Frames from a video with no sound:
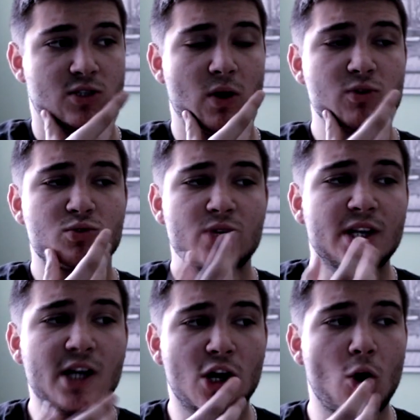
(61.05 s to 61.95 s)
I was
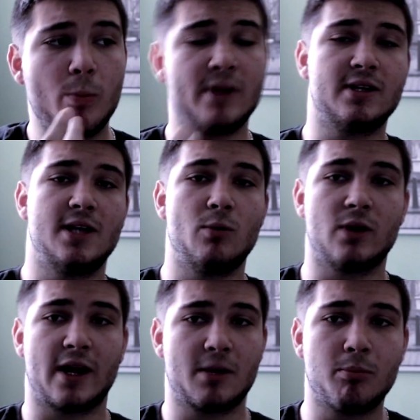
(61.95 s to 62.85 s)
really hoping that they
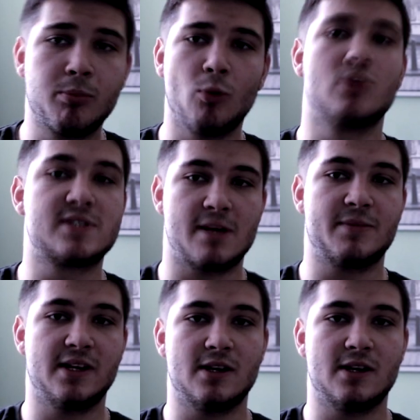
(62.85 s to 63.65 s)
would pull something